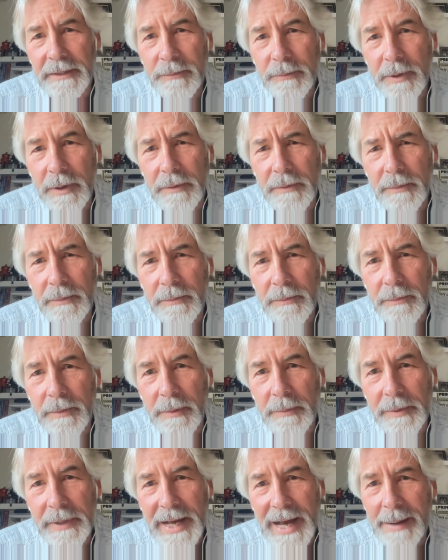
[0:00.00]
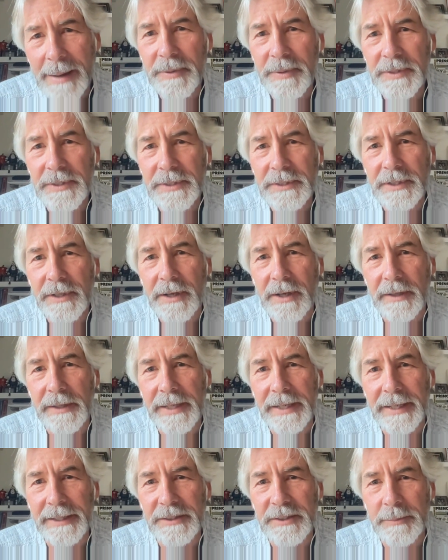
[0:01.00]
What would happen to all
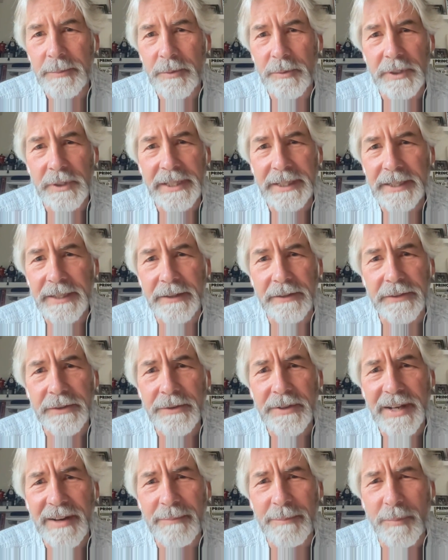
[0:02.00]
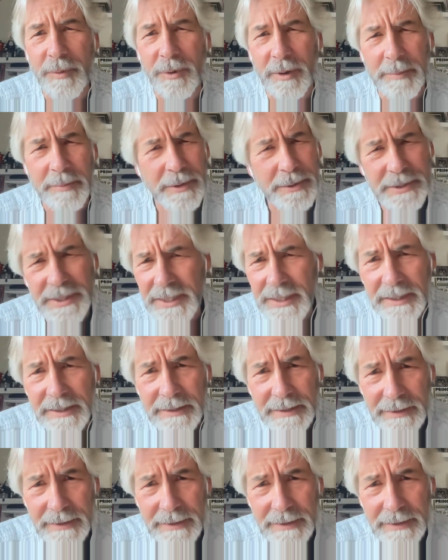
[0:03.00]
that extra? Will it kill you to have more protein?